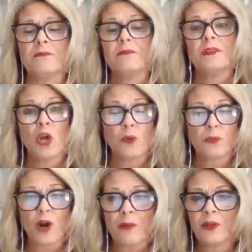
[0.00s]
no
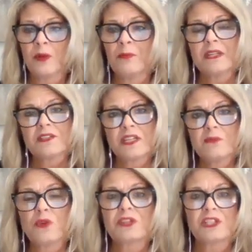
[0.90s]
problem, but it
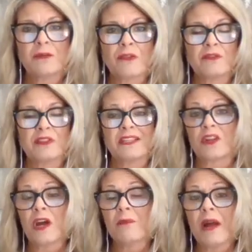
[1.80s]
did push some other things
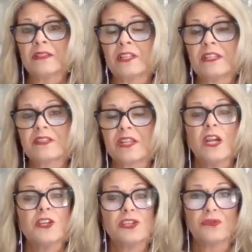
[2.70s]
on my list
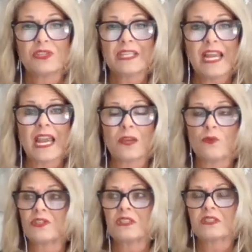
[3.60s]
to today,
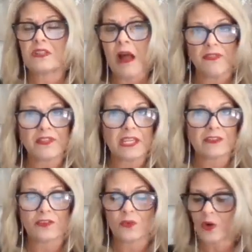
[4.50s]
which is not the
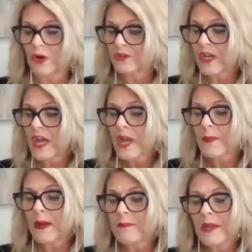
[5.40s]
end of the world.
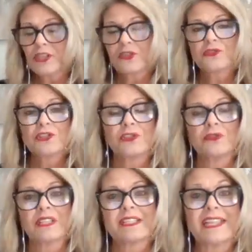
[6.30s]
But make your to-do
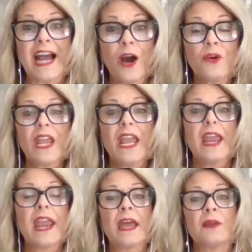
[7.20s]
list out
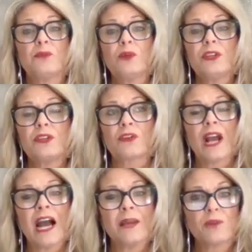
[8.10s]
and put your
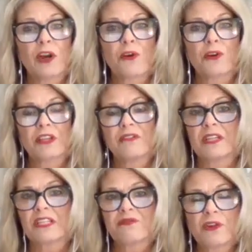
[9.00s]
high priority
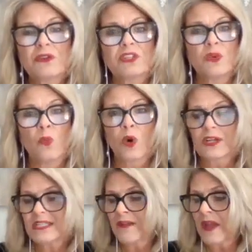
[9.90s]
things first and work
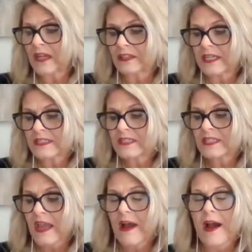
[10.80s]
down that list.
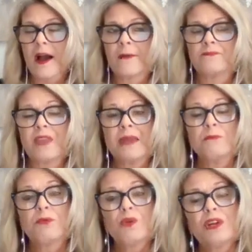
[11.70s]

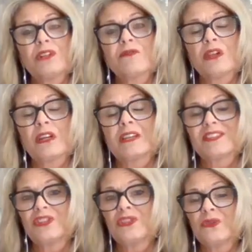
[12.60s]
And put the
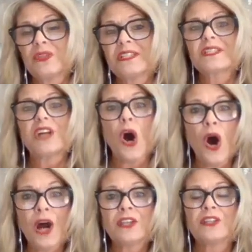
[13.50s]
to-do list
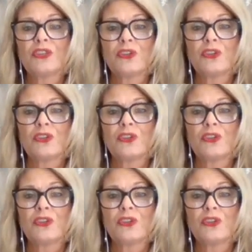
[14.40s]
on your